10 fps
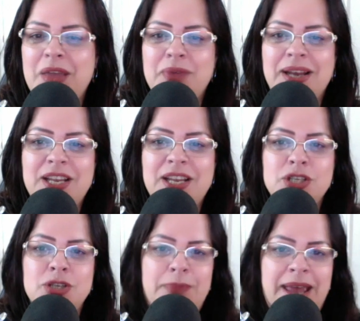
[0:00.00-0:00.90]
ready
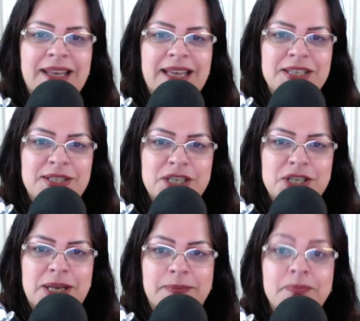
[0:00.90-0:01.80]
to make a
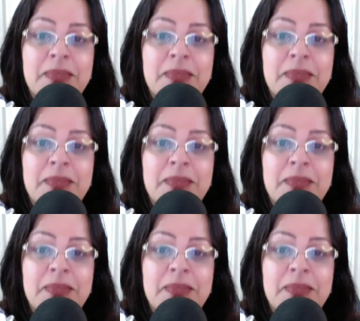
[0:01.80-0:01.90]
decision.